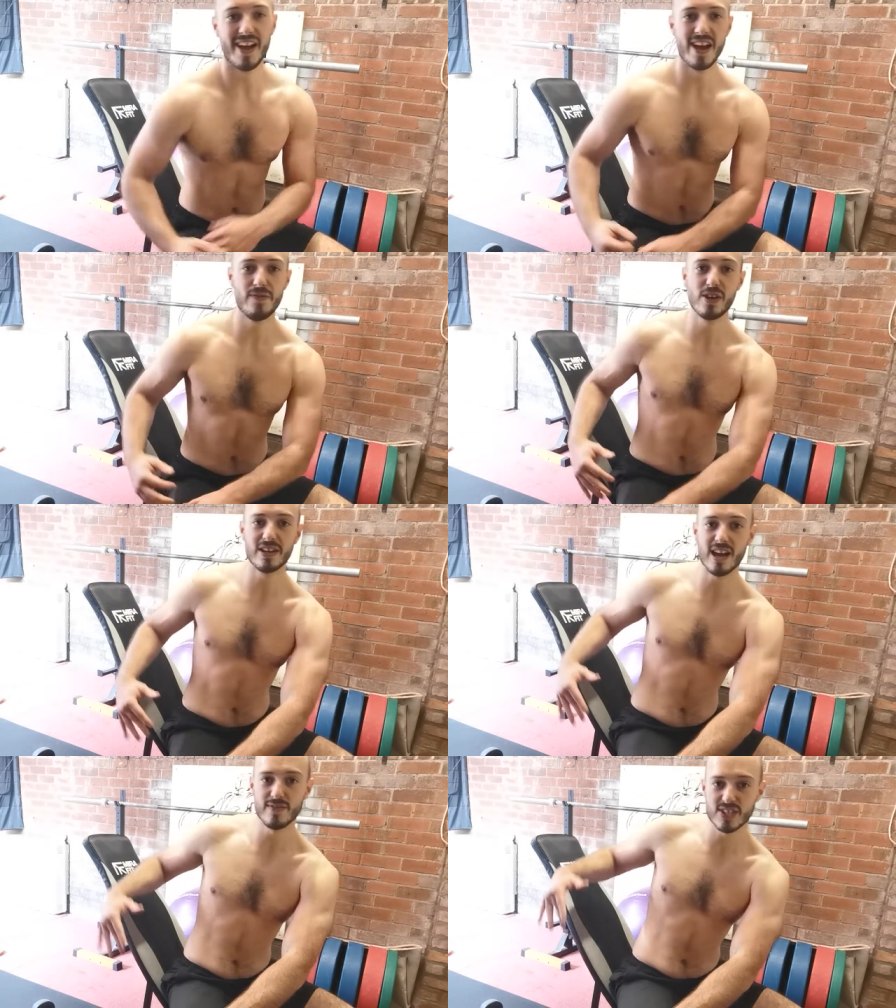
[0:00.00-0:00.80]
Uh, if you've
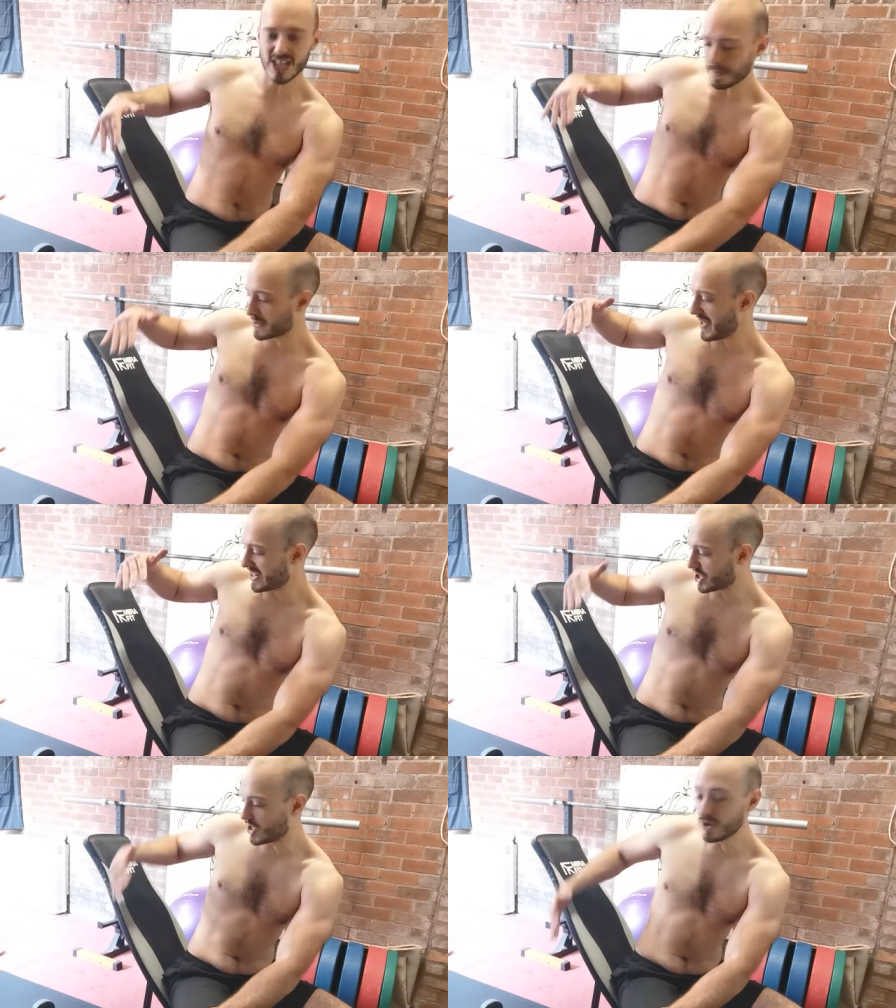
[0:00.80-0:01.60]
got any other tips for
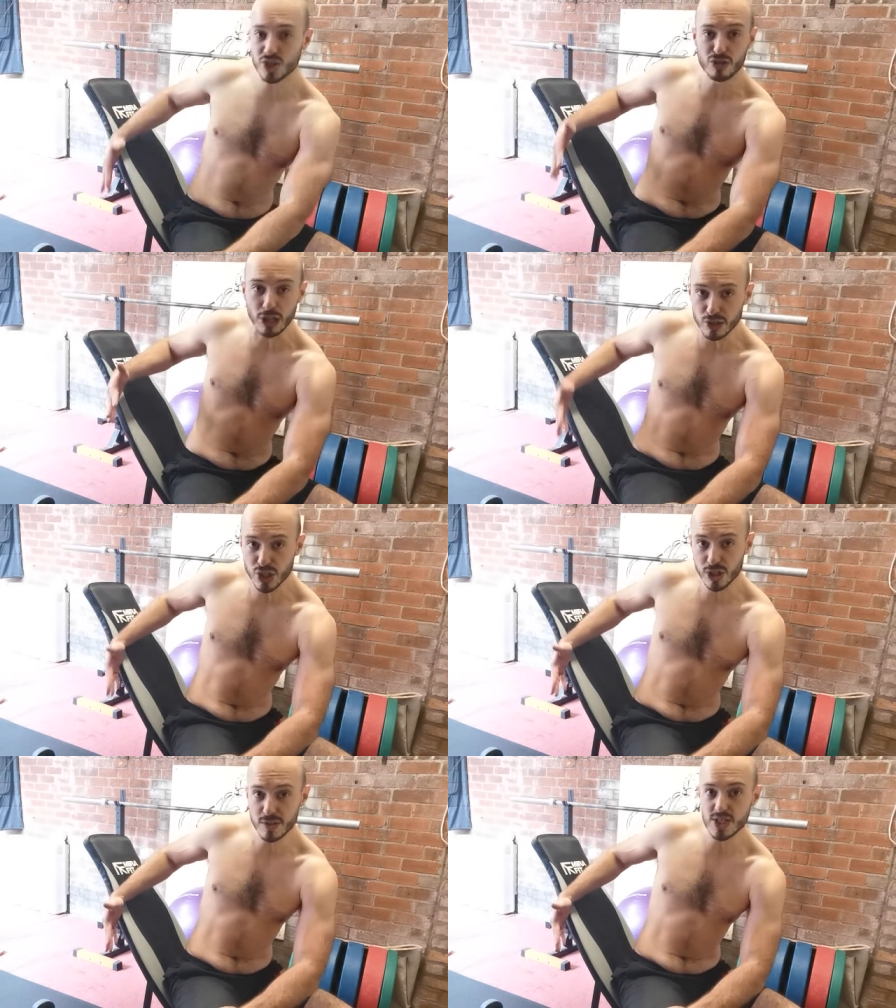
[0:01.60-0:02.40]
execution,
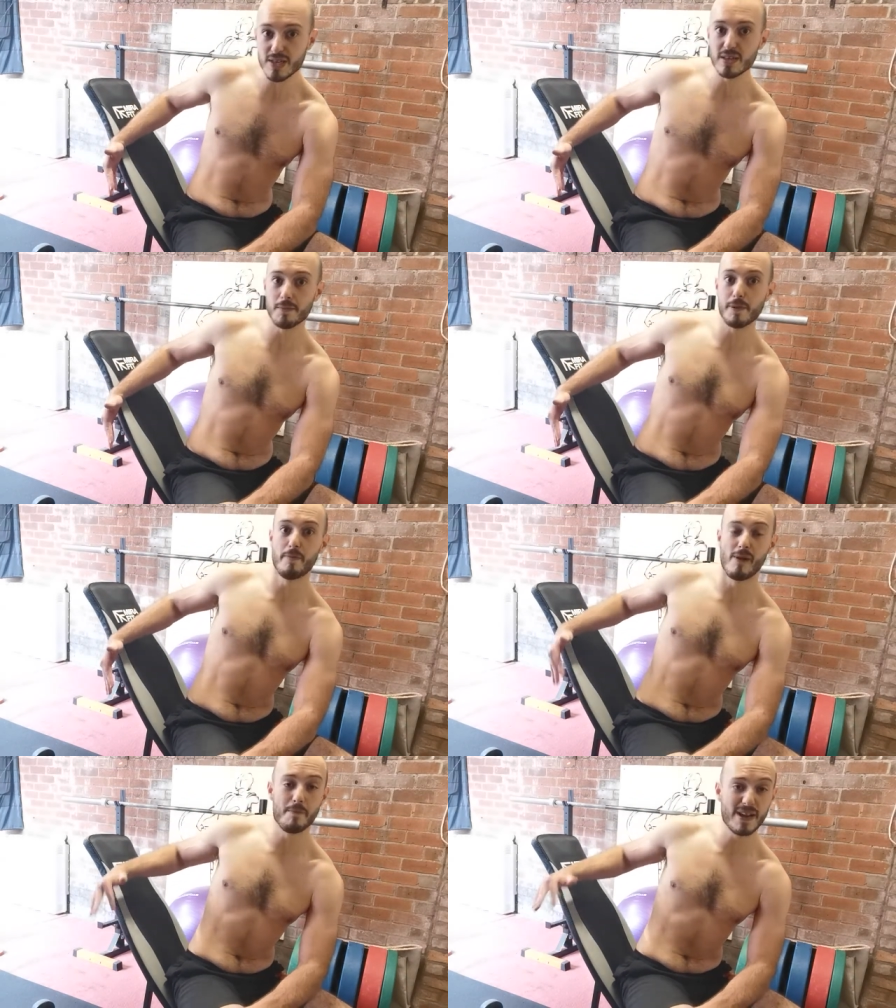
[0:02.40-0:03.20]
coaching cues that you think
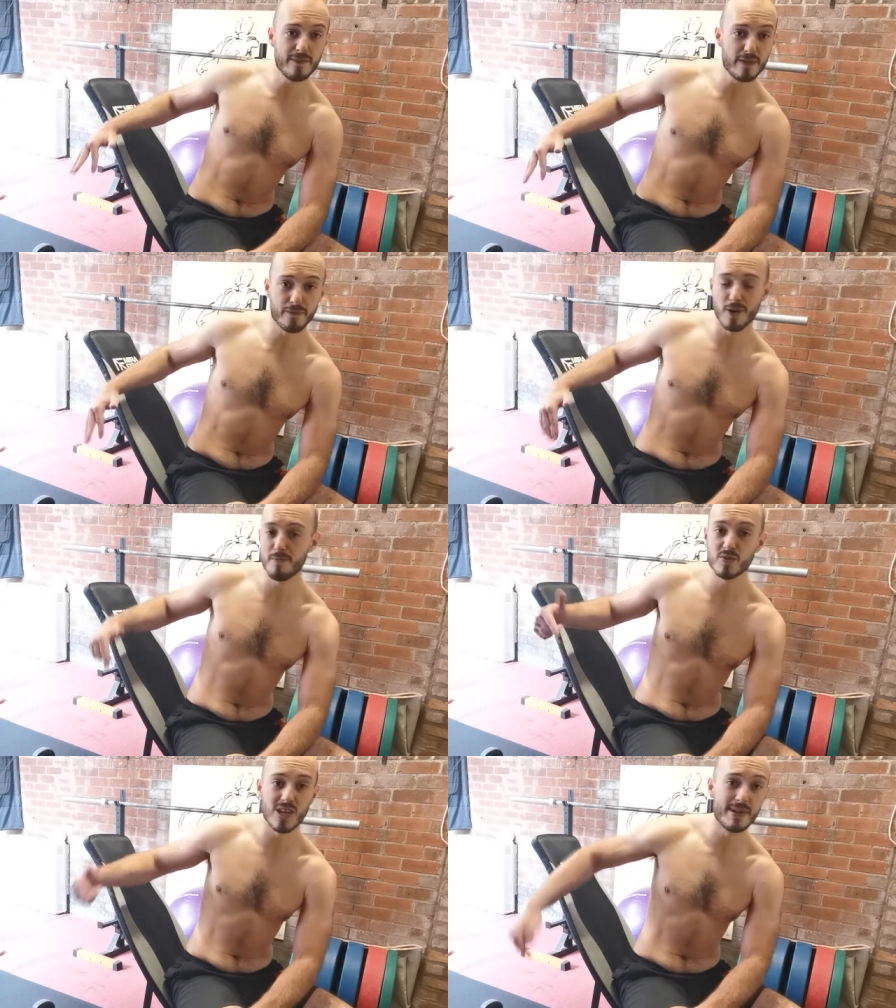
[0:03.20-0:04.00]
people might benefit
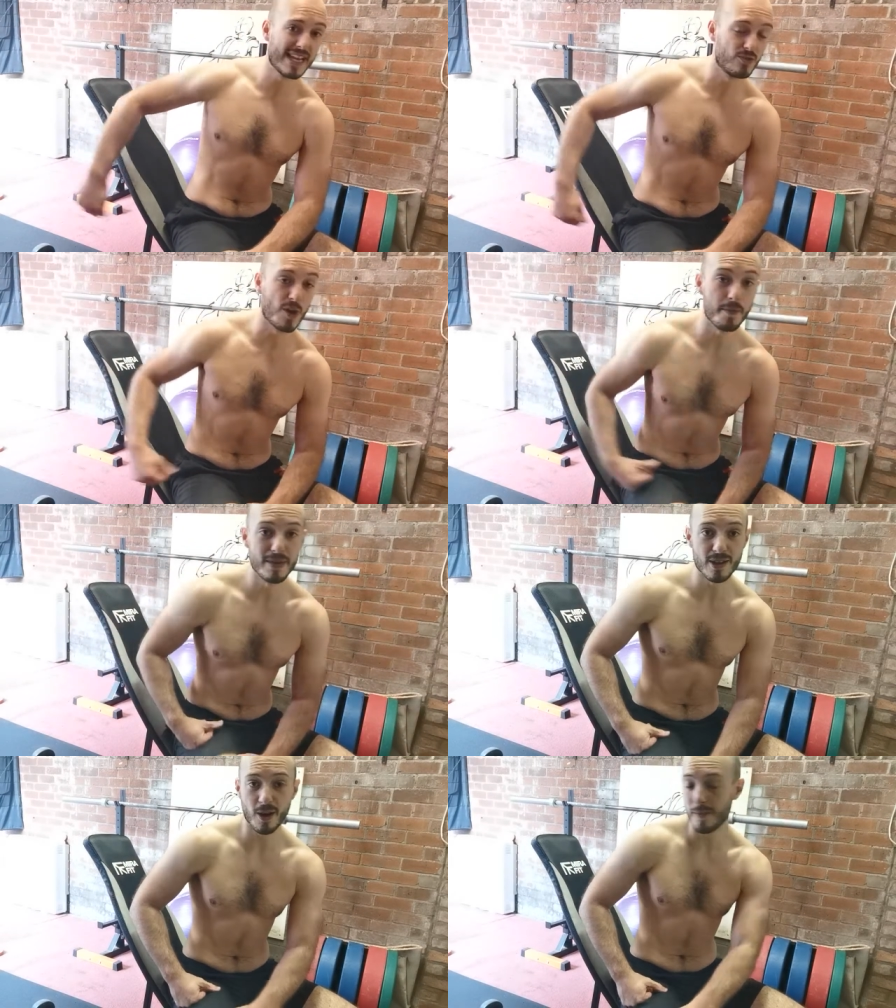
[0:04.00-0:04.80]
from, same again, drop
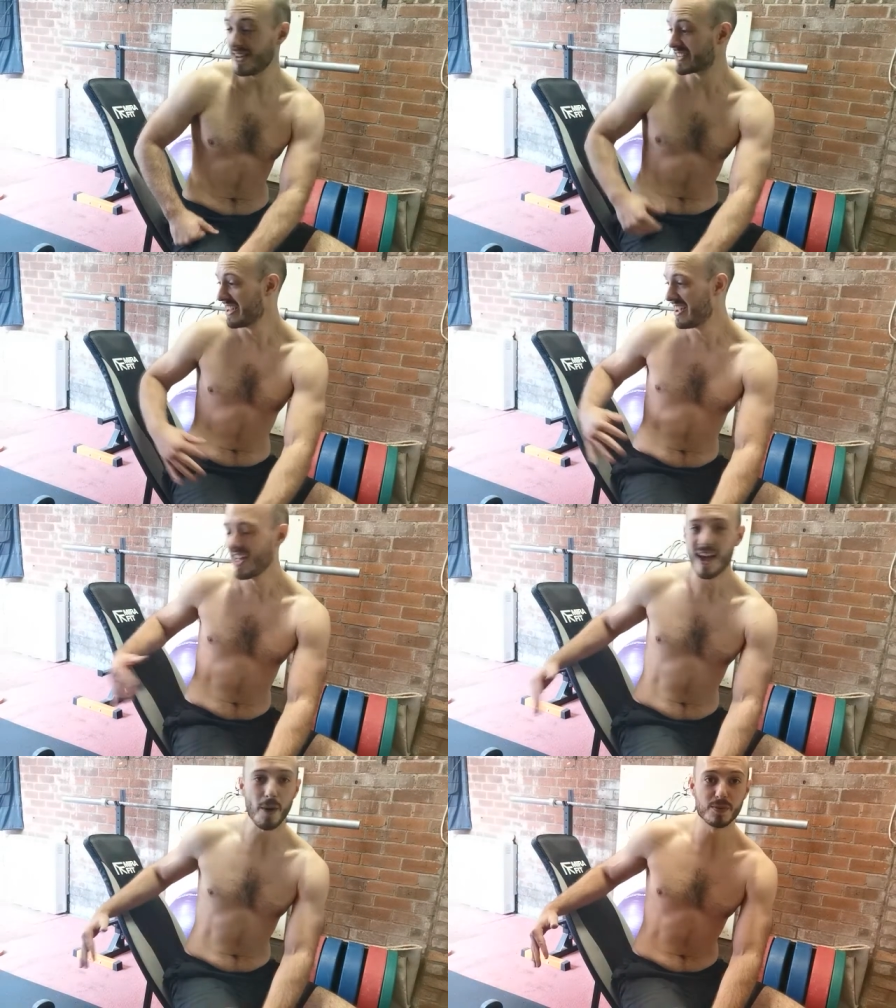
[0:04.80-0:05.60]
them in the comments,
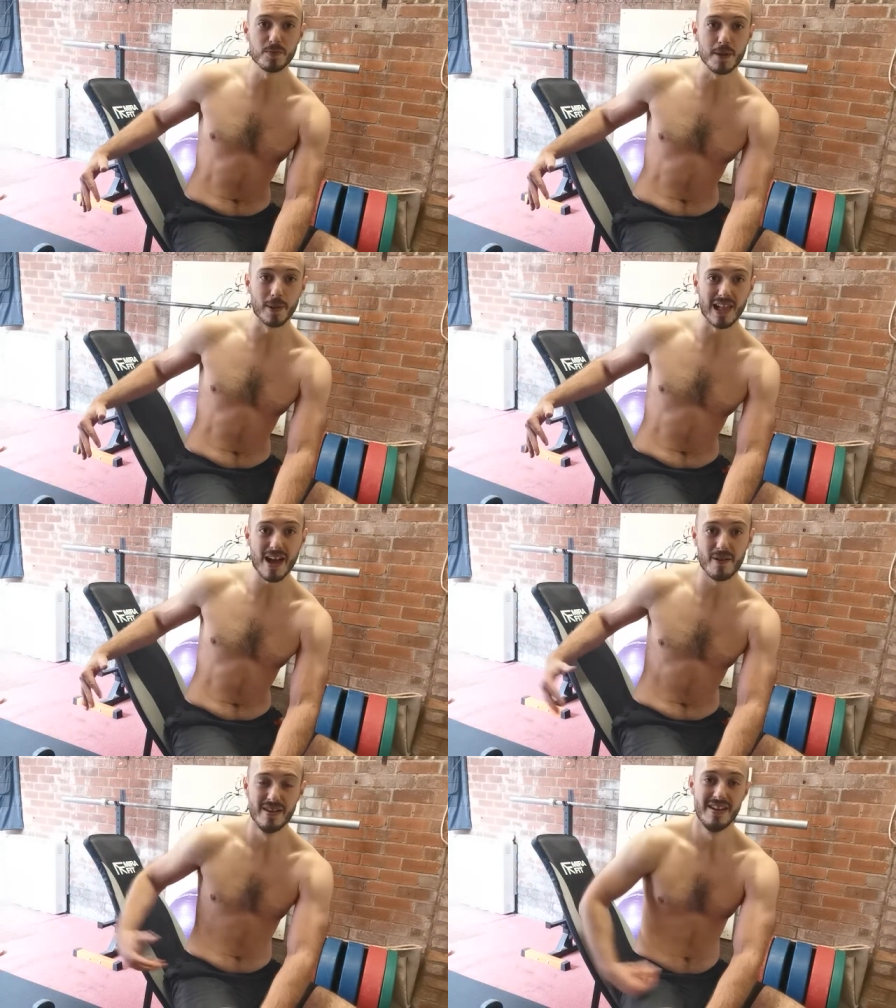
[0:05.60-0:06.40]
help some people
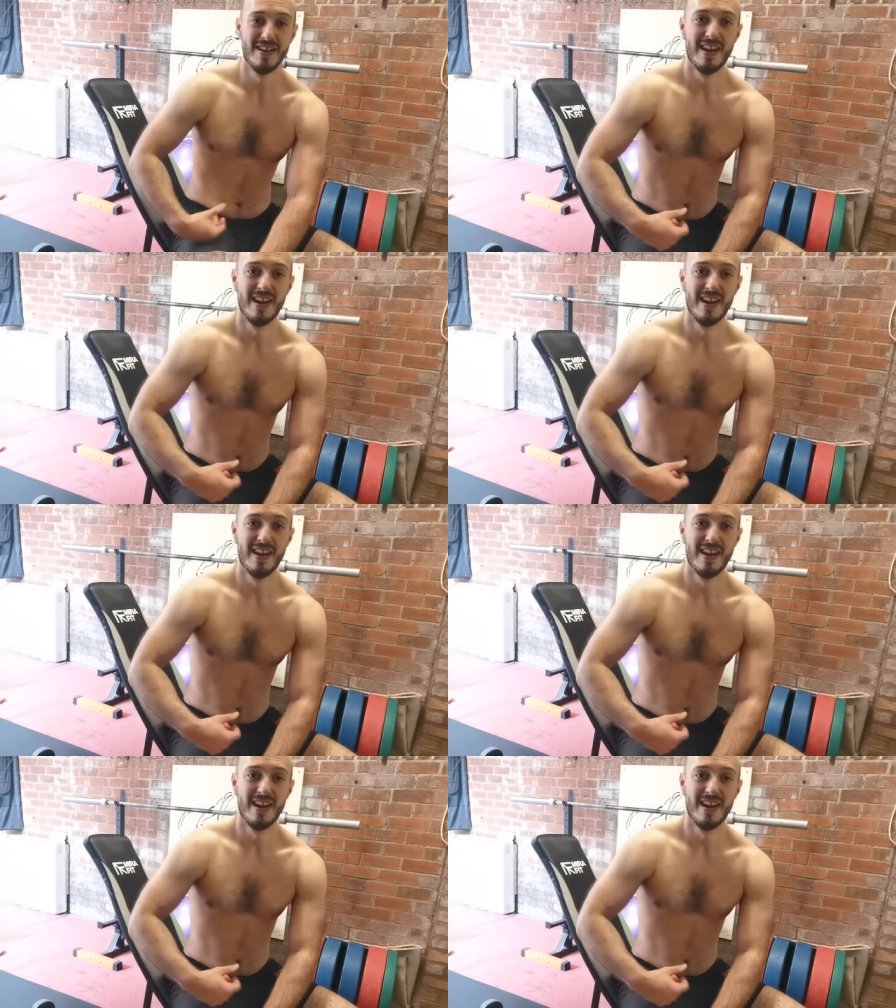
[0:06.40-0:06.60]
out.